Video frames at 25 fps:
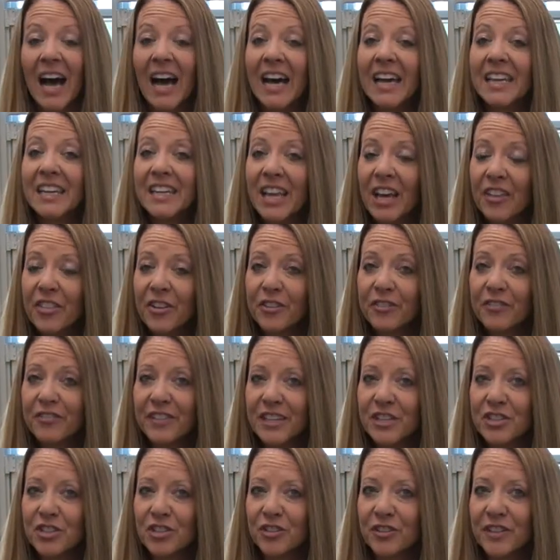Another
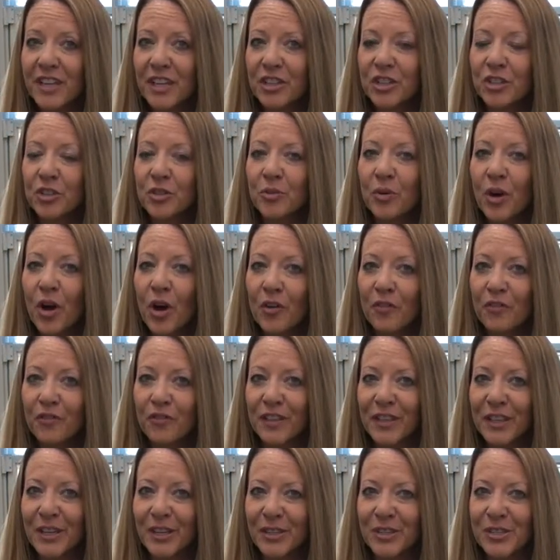feature that you
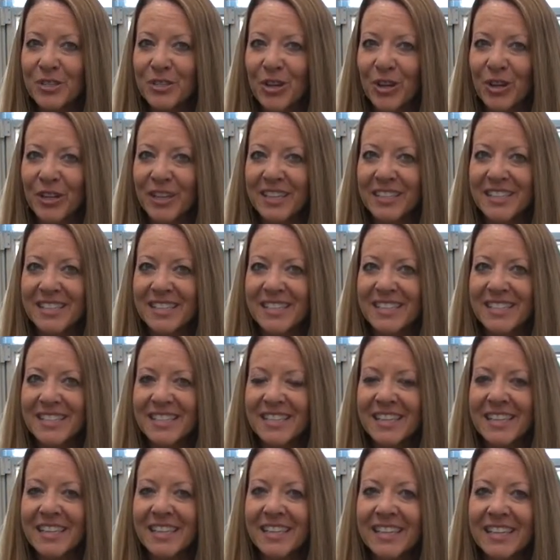hopefully are starting to
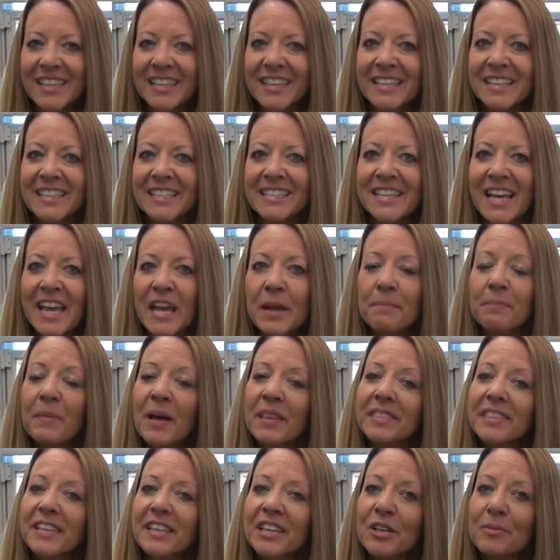see is a
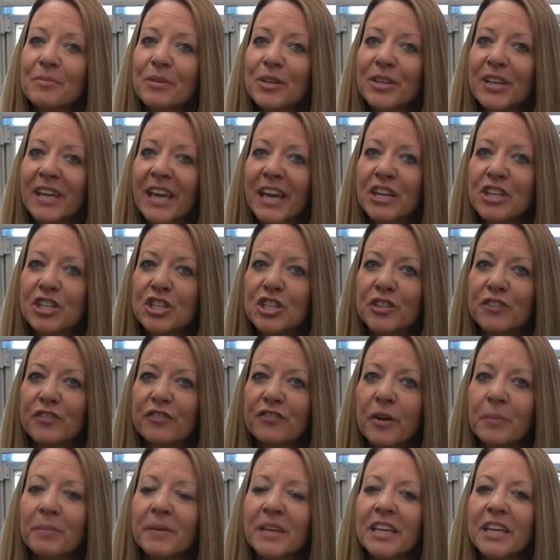monthly communication
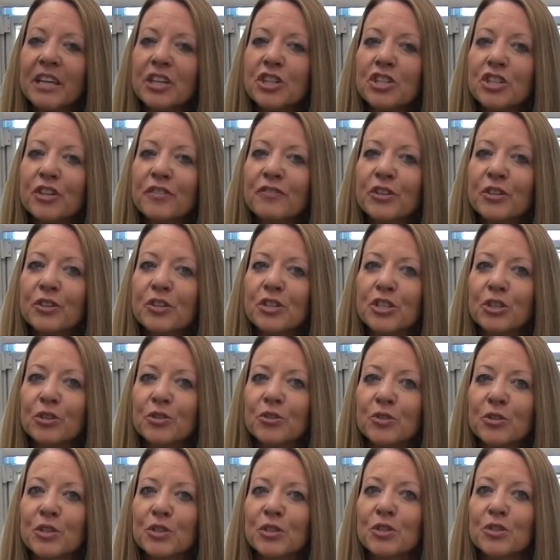from each of your
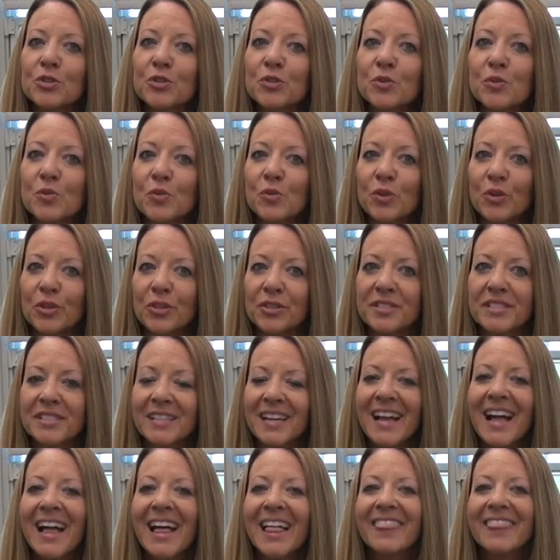children's schools.
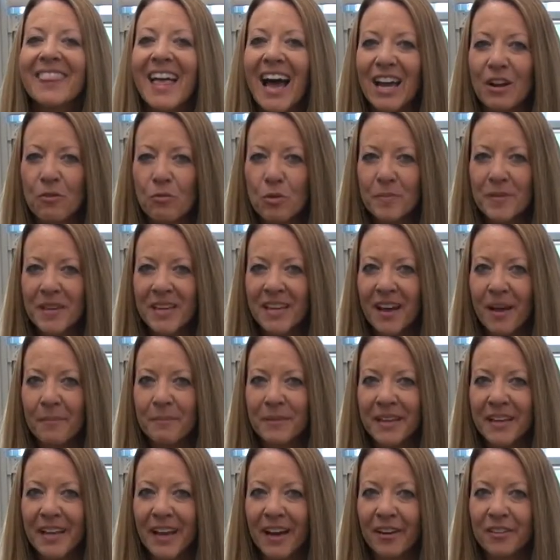That will be
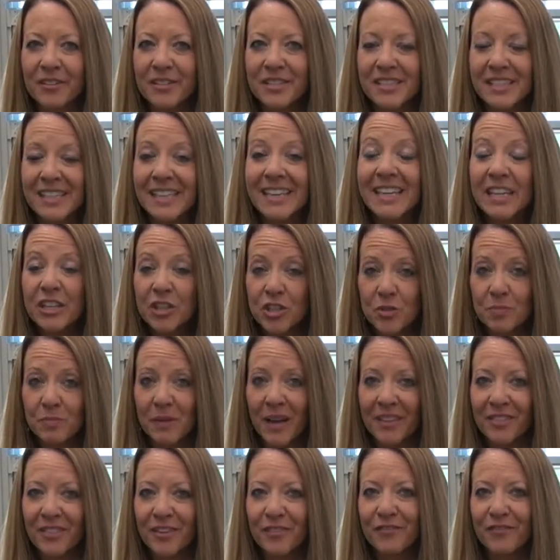coming out each
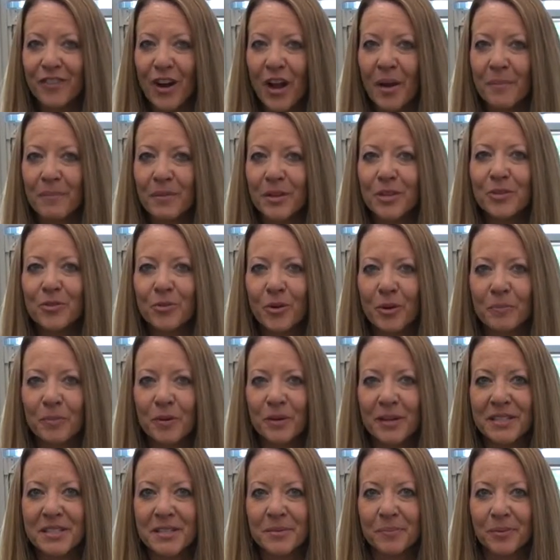month from your
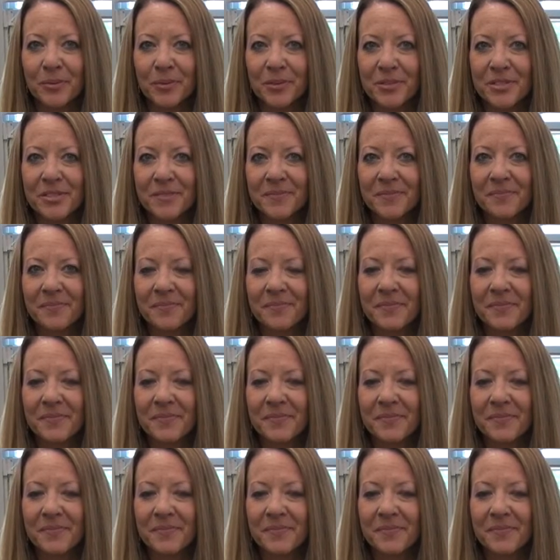principals.